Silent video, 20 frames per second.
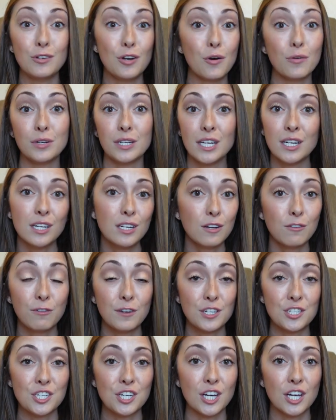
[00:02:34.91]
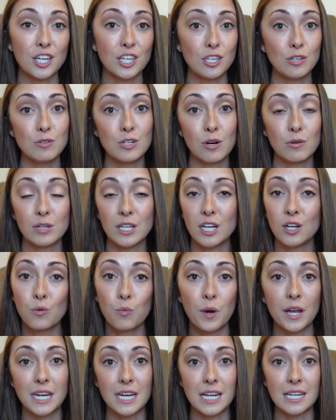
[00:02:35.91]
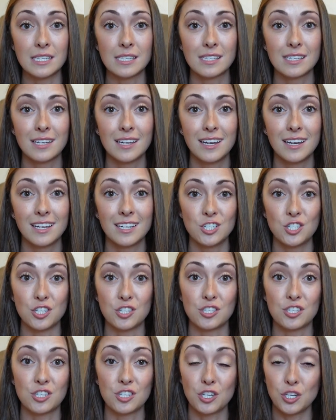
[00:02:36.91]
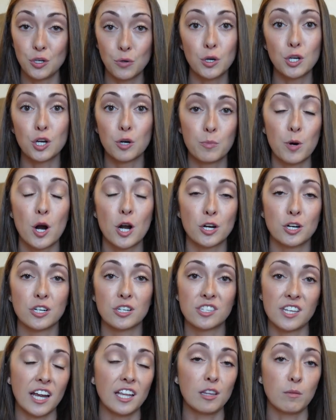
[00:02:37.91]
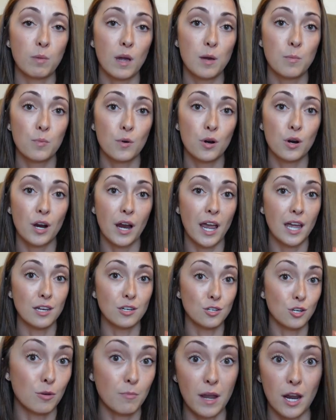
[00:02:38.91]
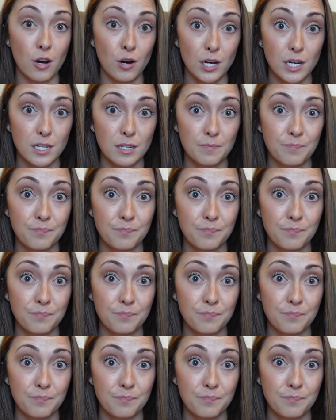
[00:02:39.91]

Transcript: You don't need an officiant, you don't need a witness, just you and your partner sign the paper and you're married.